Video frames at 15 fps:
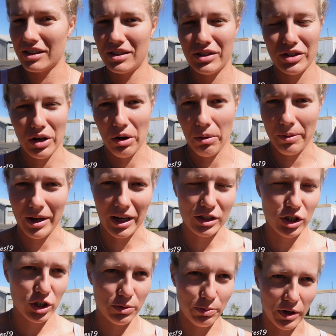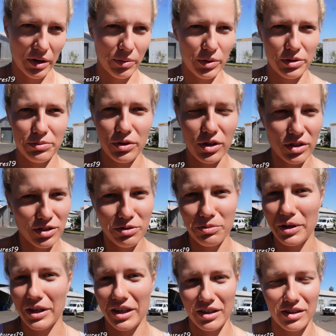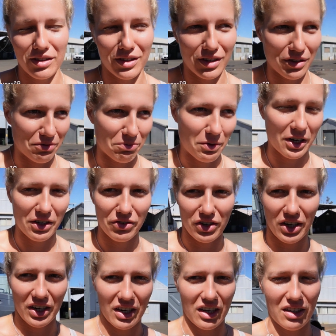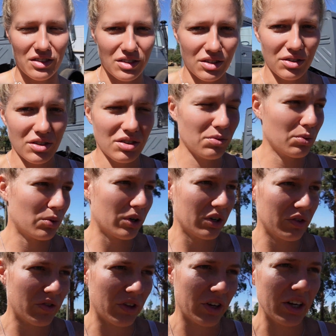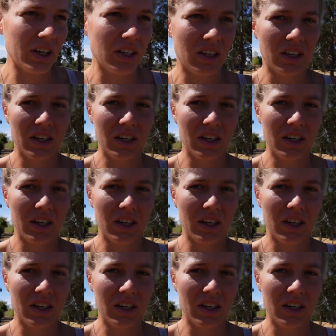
so much, but we're also making a lot of money right now, so it's worth it.